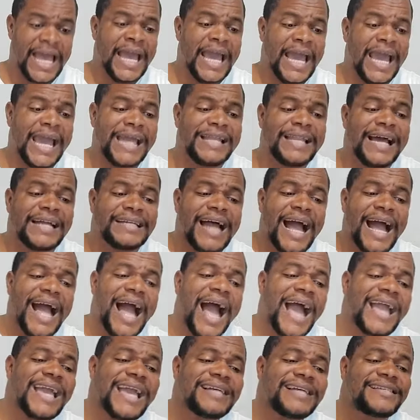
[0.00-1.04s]
and that the
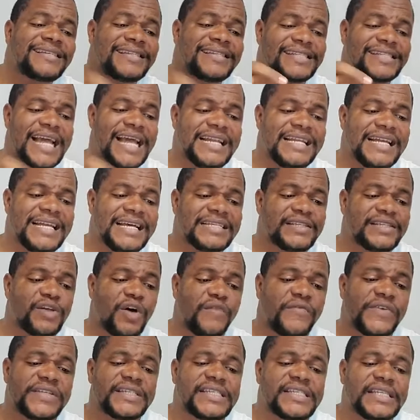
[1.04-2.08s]
highest standards
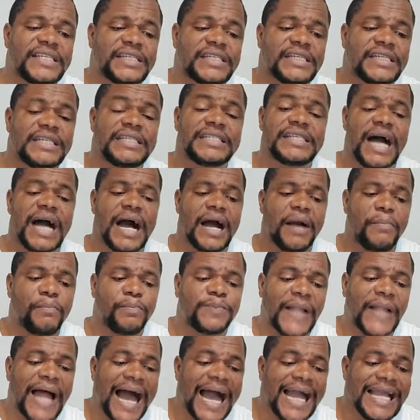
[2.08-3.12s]
of assistance are
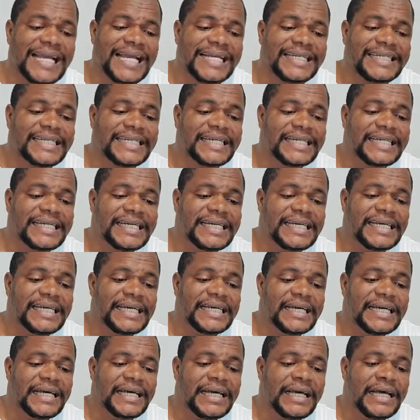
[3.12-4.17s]
applied,
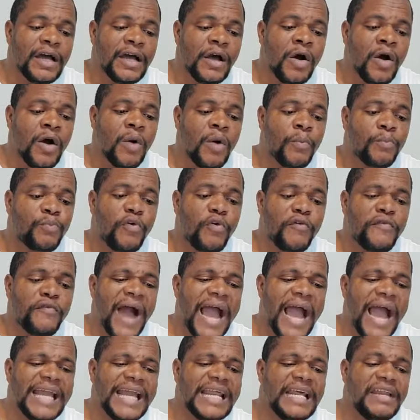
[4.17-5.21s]

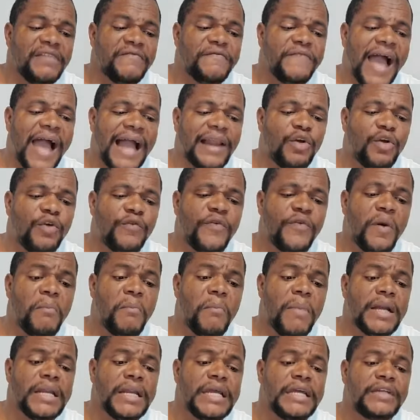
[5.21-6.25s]
providing value for
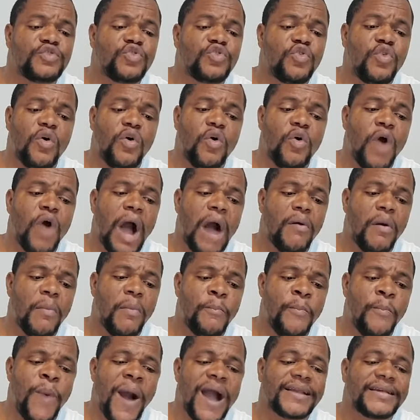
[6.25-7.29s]
money to
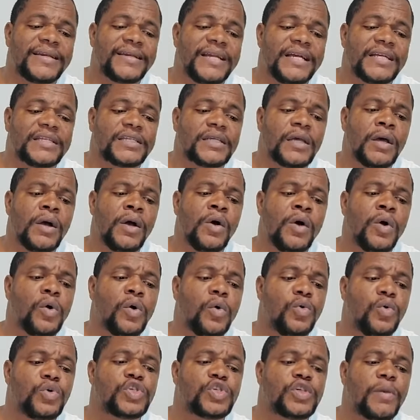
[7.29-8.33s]
our partners
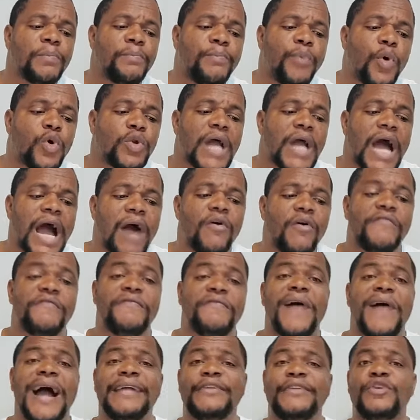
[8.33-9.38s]
who support our
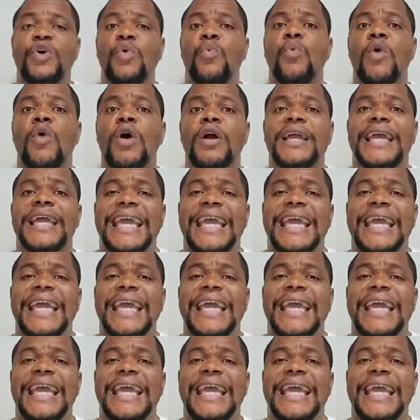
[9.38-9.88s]
vital work